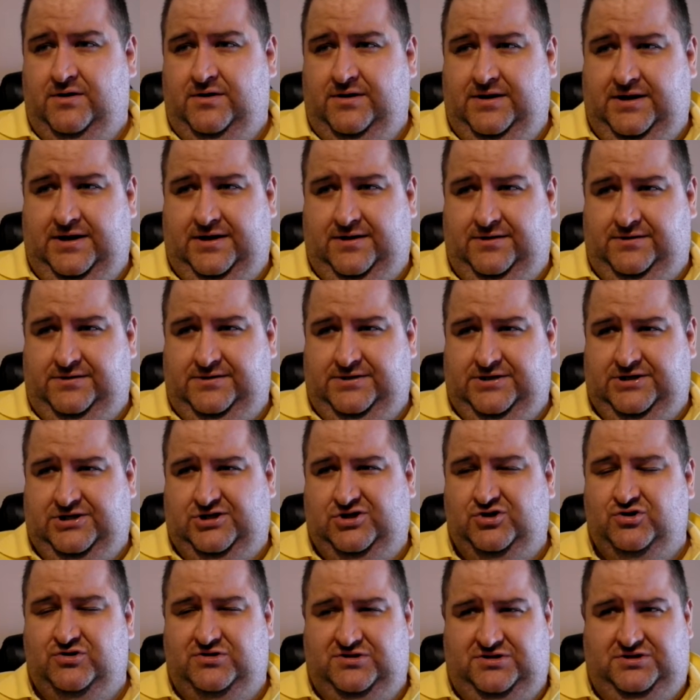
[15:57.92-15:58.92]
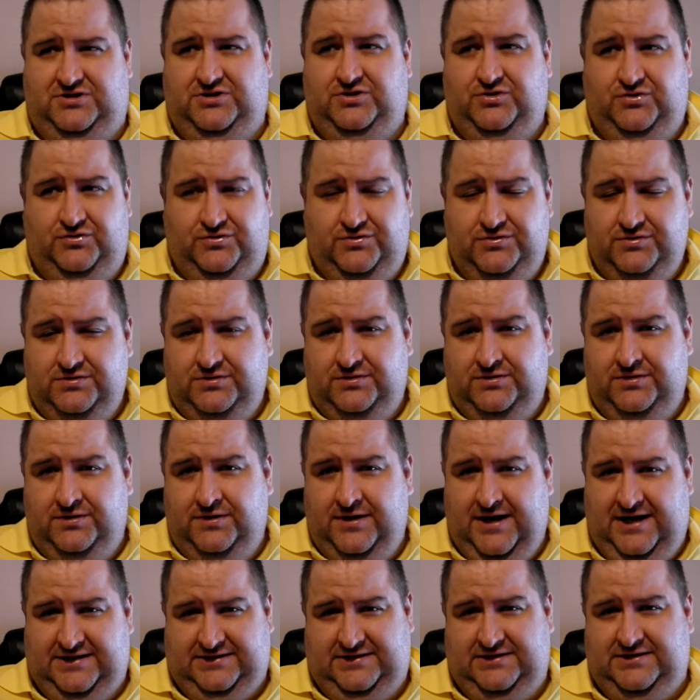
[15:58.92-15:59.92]
you shouldn't do
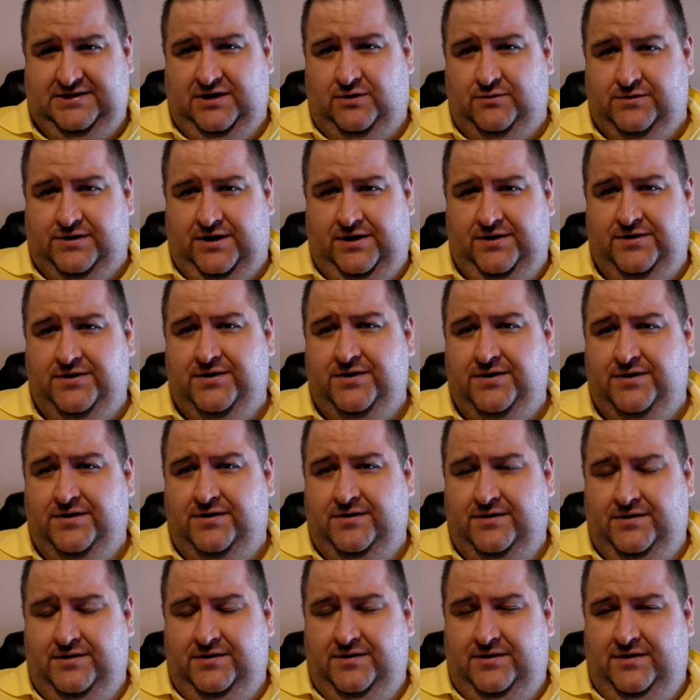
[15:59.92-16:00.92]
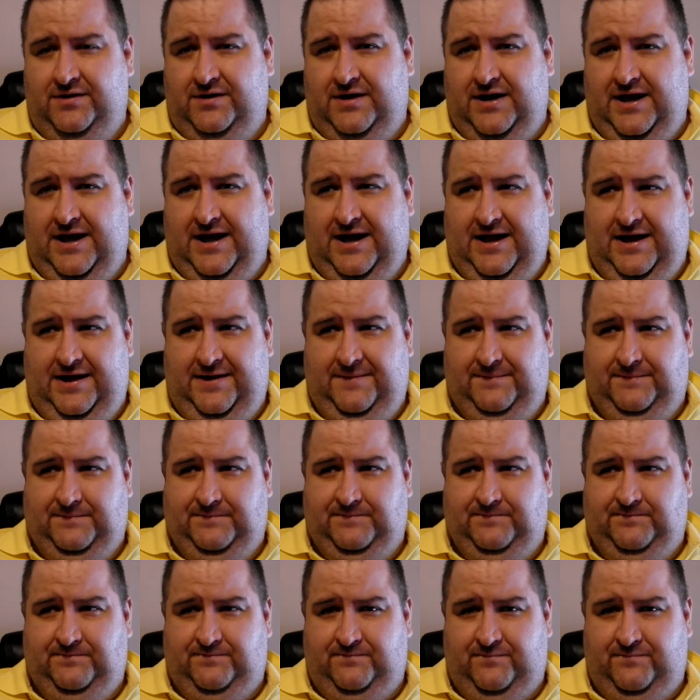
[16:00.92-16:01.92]
as a telco. I'm